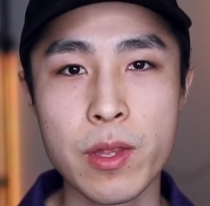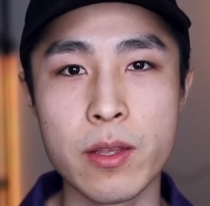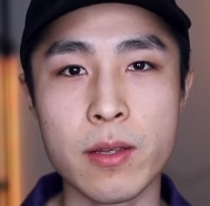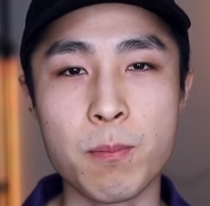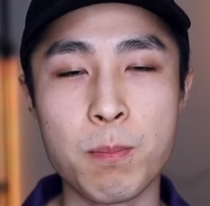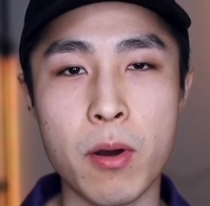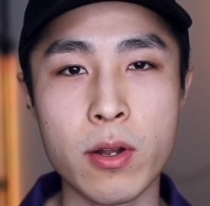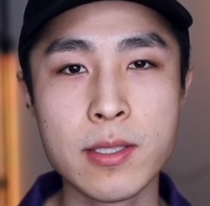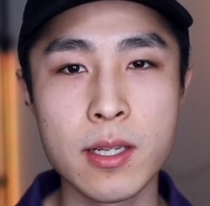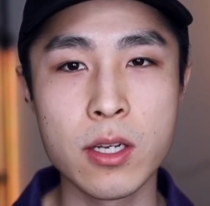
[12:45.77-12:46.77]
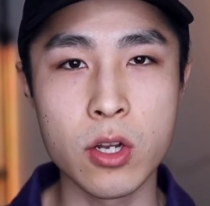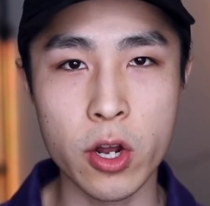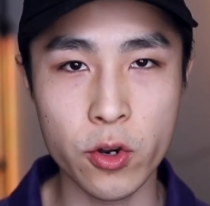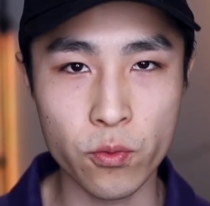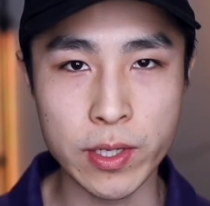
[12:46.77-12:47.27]
that bonds are not
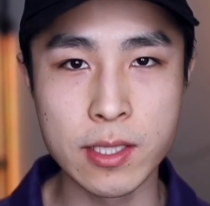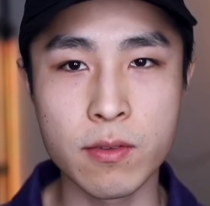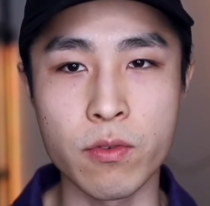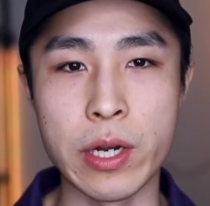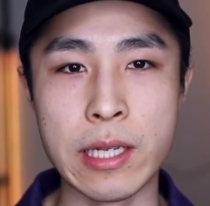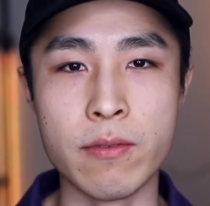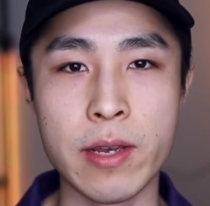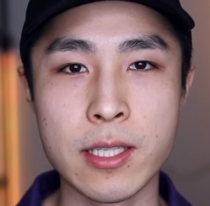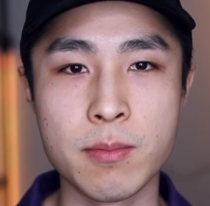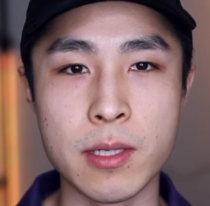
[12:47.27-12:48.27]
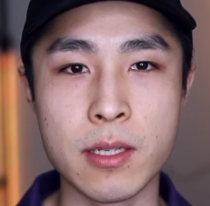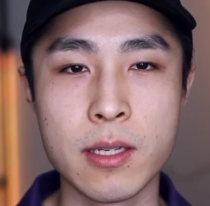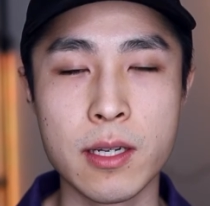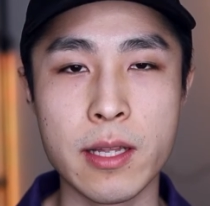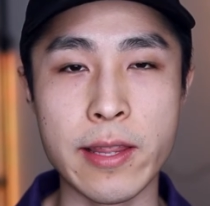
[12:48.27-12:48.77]
a risk-free investment
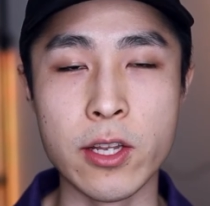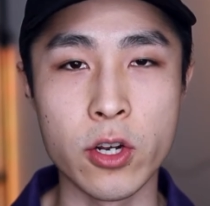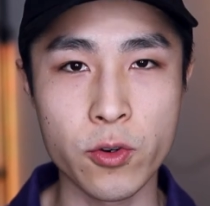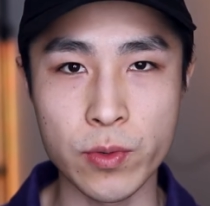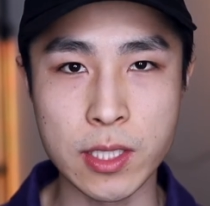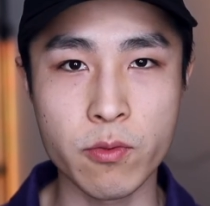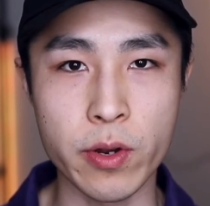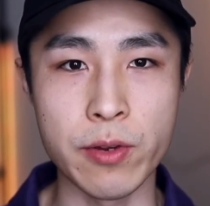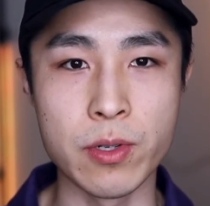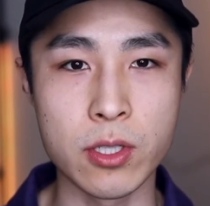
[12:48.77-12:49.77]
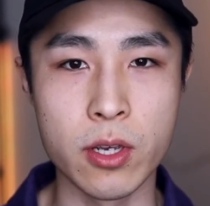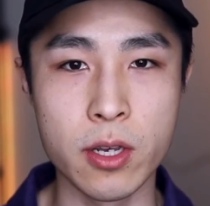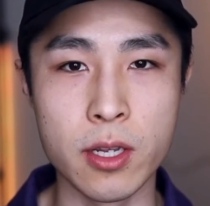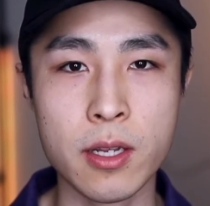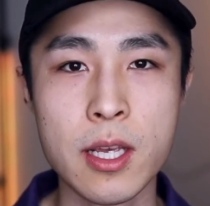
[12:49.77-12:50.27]
and they're not a risk-free
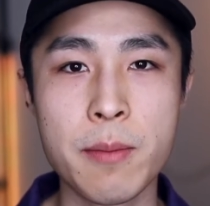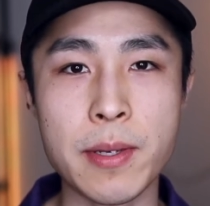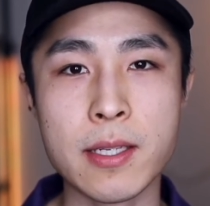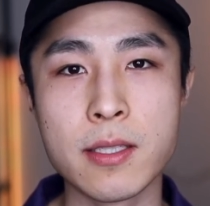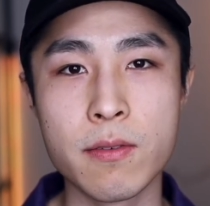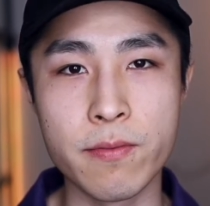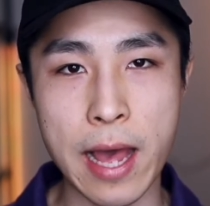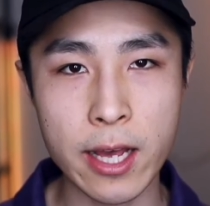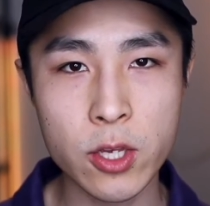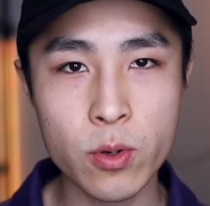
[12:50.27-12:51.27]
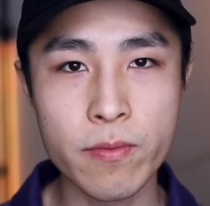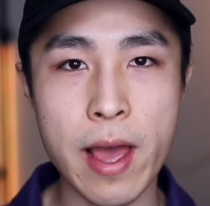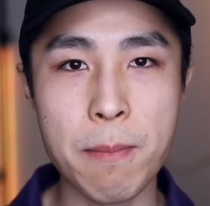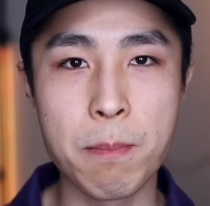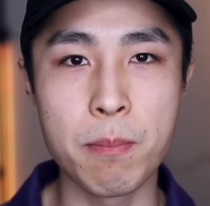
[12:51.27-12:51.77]
return because the value of
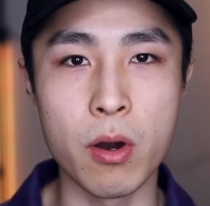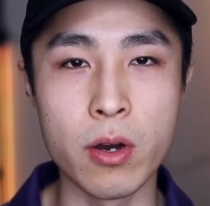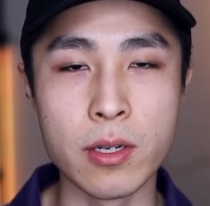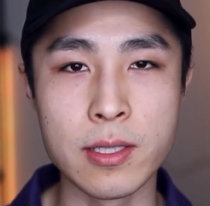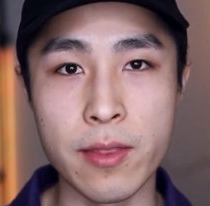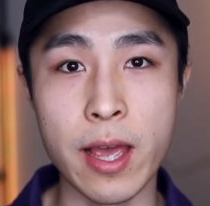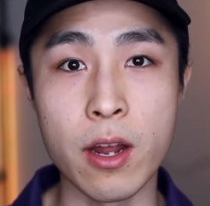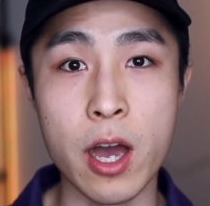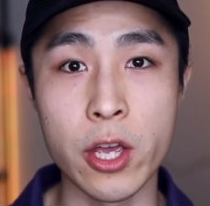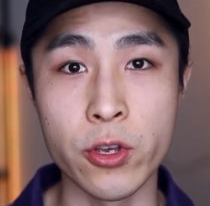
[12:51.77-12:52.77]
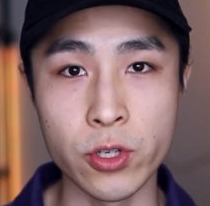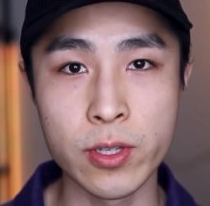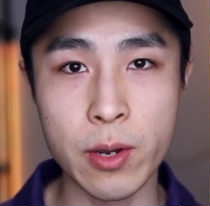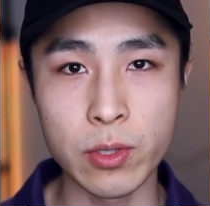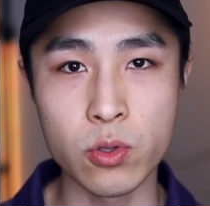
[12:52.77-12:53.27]
that bond and that IOU
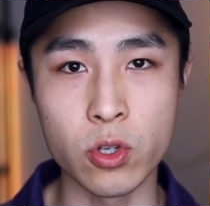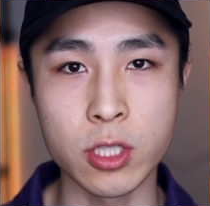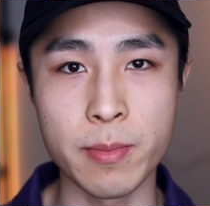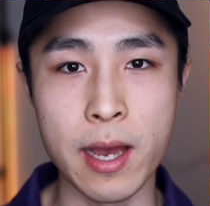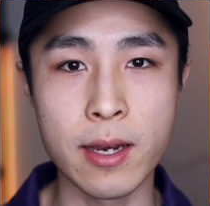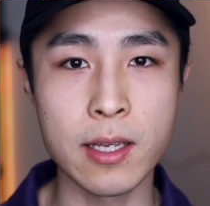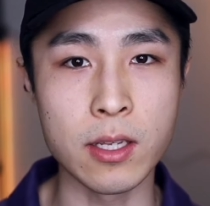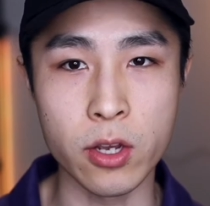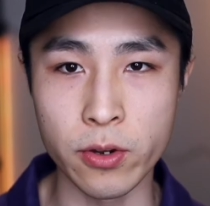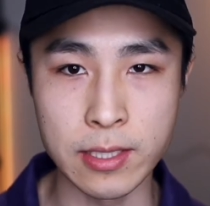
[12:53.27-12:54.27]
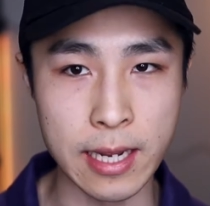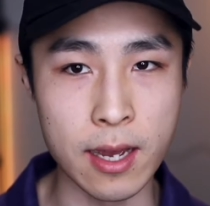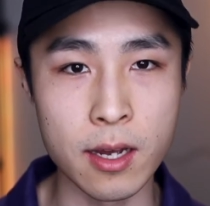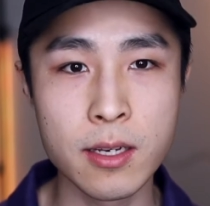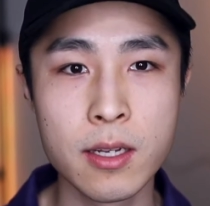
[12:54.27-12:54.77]
that we talked about can go
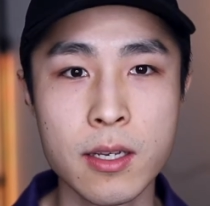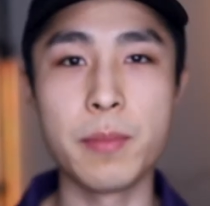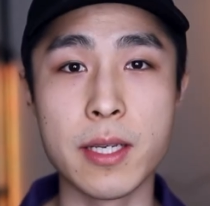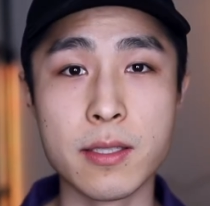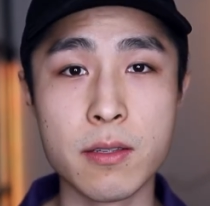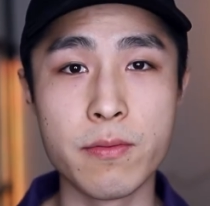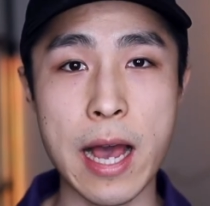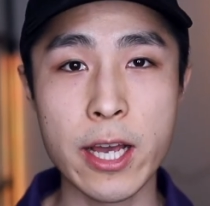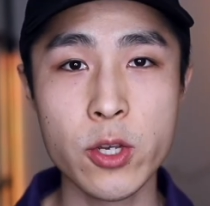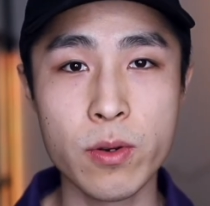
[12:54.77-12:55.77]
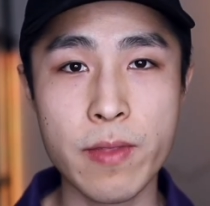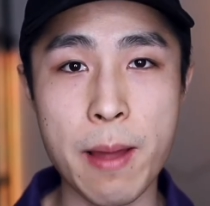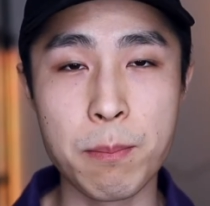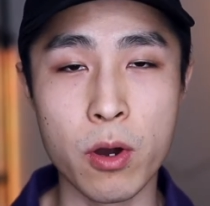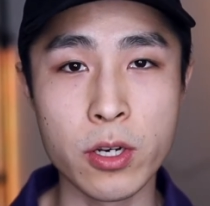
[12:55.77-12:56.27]
down because the value of
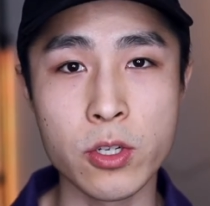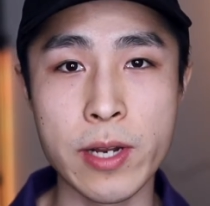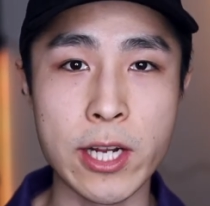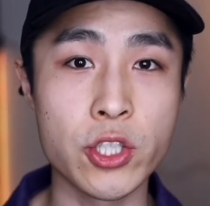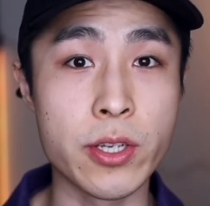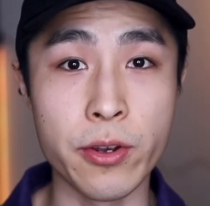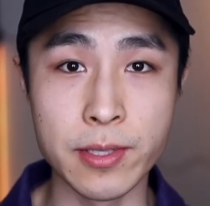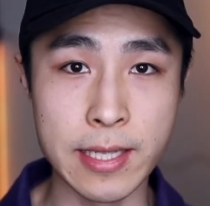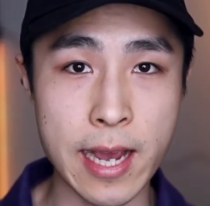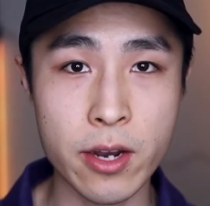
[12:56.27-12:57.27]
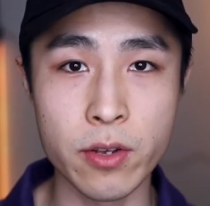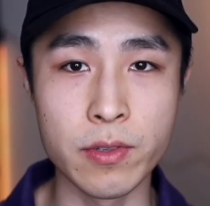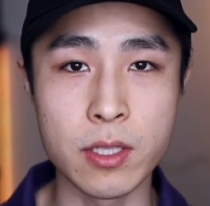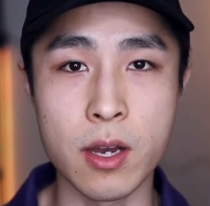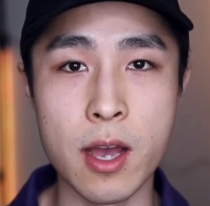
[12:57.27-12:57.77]
that bond could actually go down over
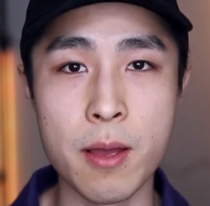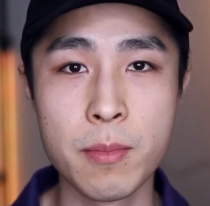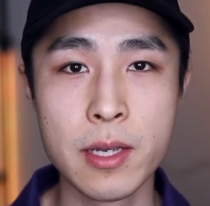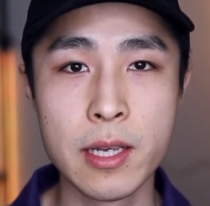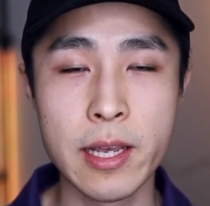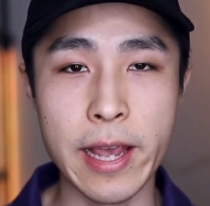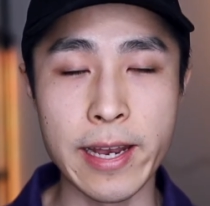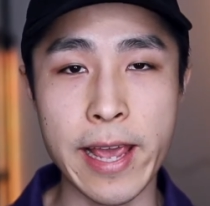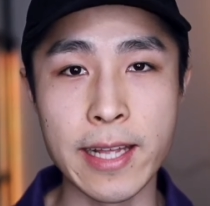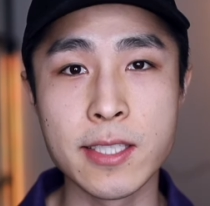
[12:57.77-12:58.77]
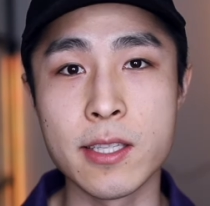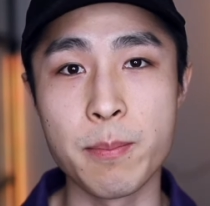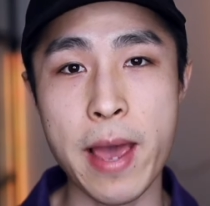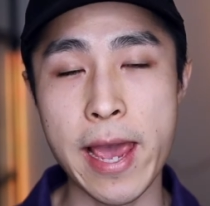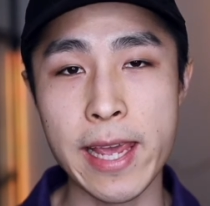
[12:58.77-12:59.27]
time and hence the
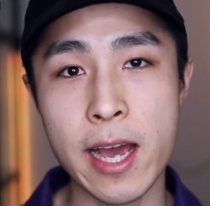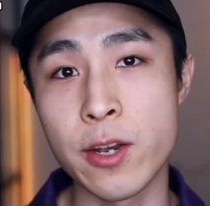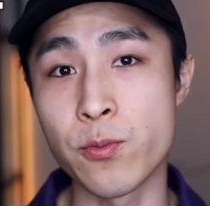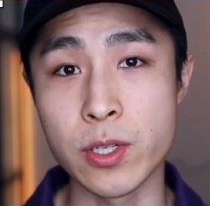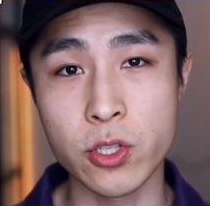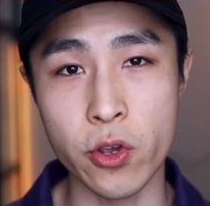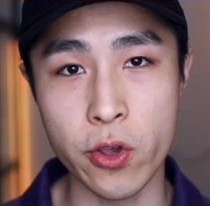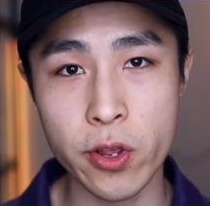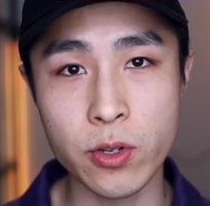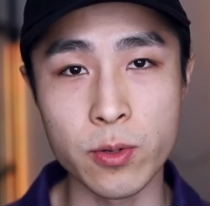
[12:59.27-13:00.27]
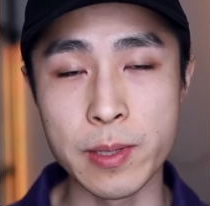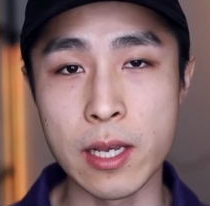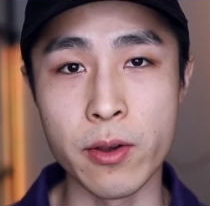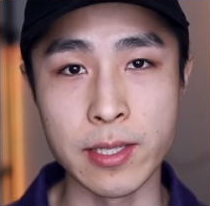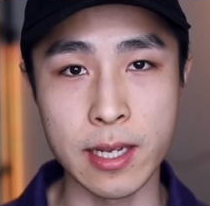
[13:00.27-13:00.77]
payout and return could be
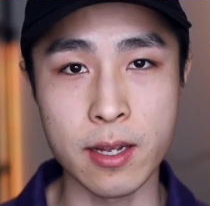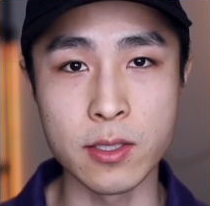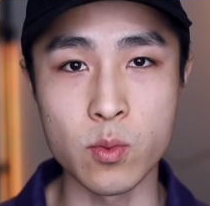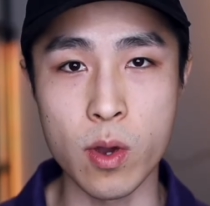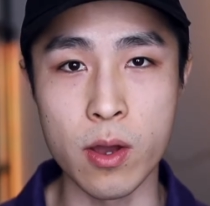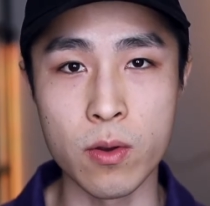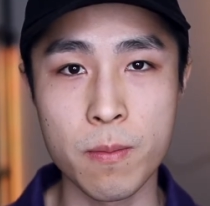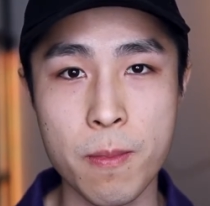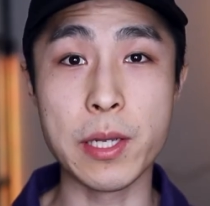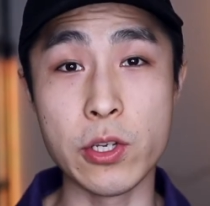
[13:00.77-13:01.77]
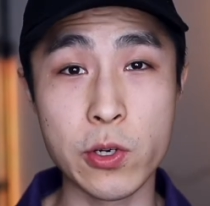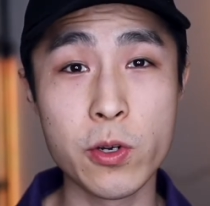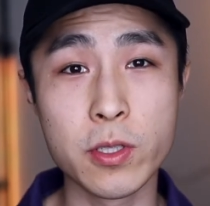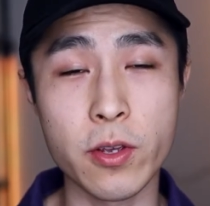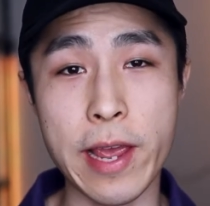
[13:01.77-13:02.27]
going down as well. But you could
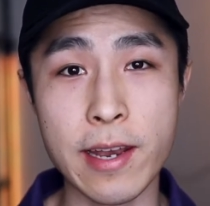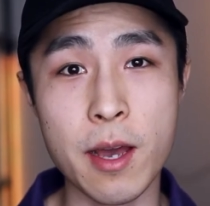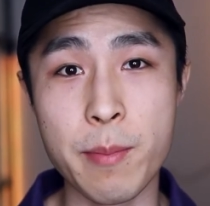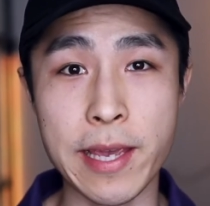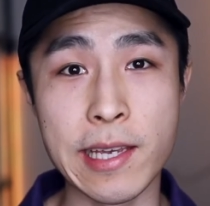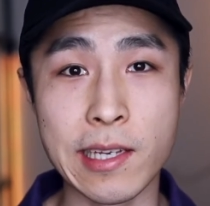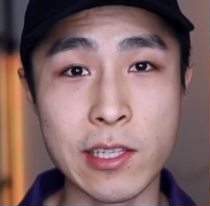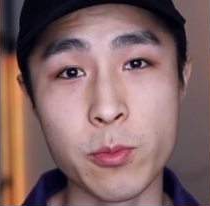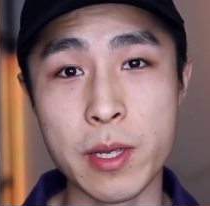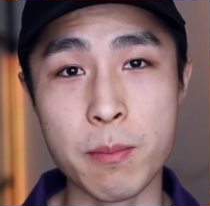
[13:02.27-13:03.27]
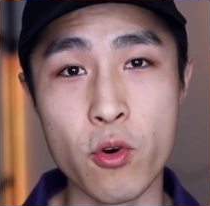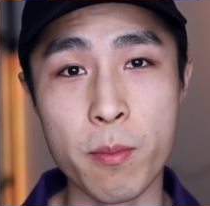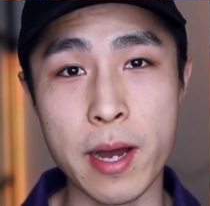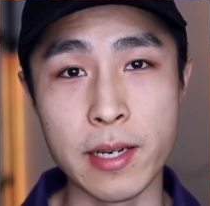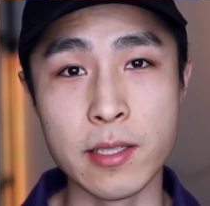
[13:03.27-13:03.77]
also end up making a little bit more
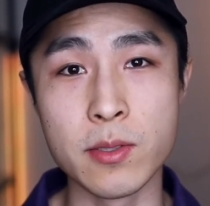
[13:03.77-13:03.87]
money as